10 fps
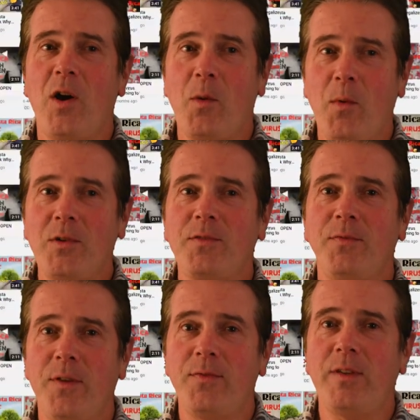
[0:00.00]
almost
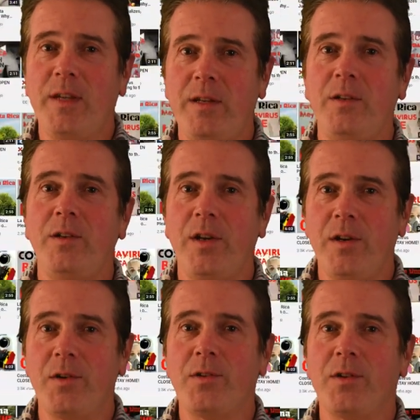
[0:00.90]
fifteen
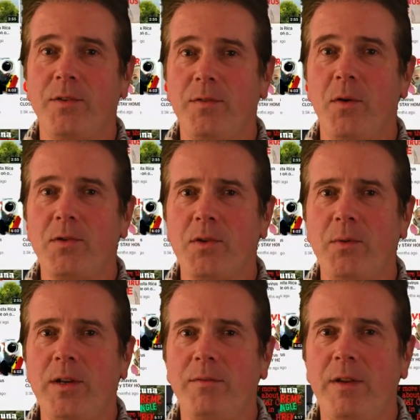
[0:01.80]
years of Costa
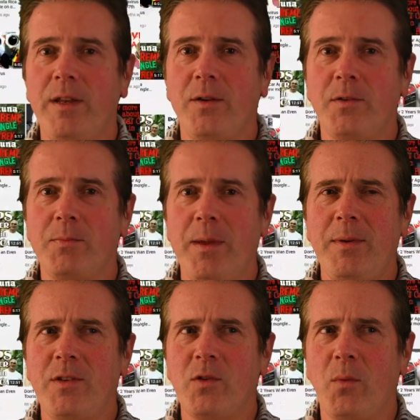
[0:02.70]
Rica videos.
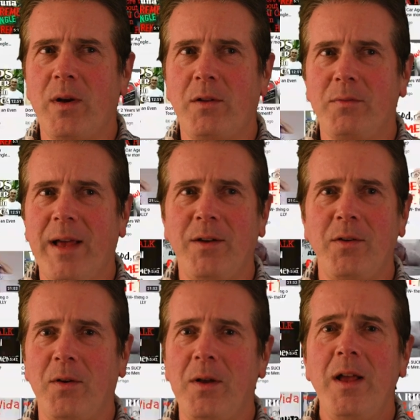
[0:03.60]
Maybe it's twelve. I don't
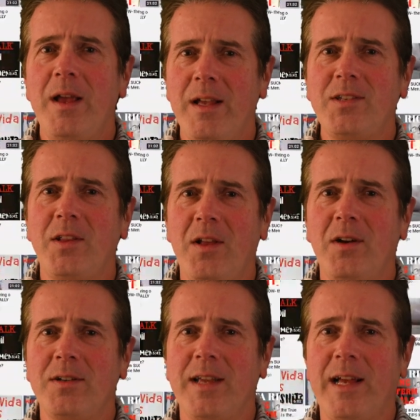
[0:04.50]
know. It's a
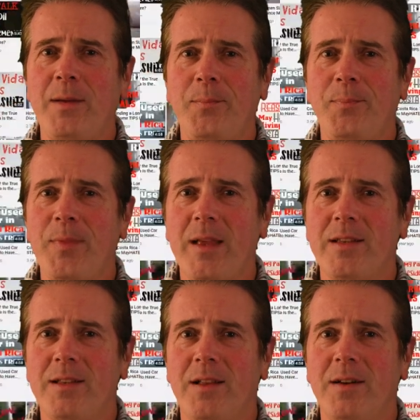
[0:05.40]
long time.
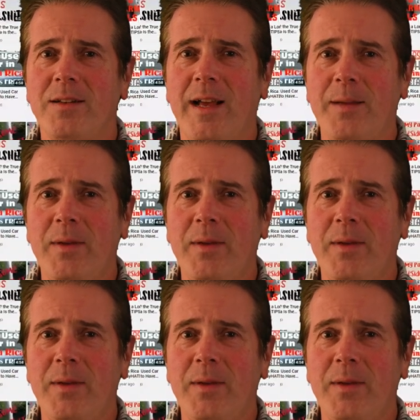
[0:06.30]
It's a long time